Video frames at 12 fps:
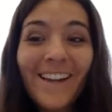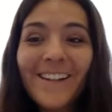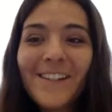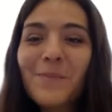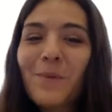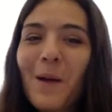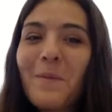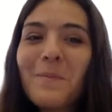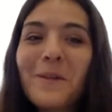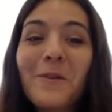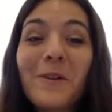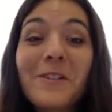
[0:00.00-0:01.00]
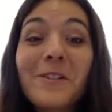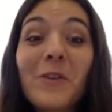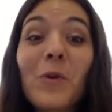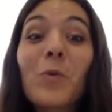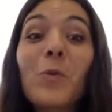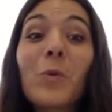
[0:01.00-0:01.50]
and it's probably going to
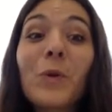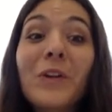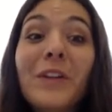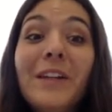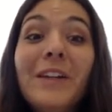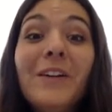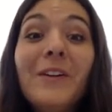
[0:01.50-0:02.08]
look really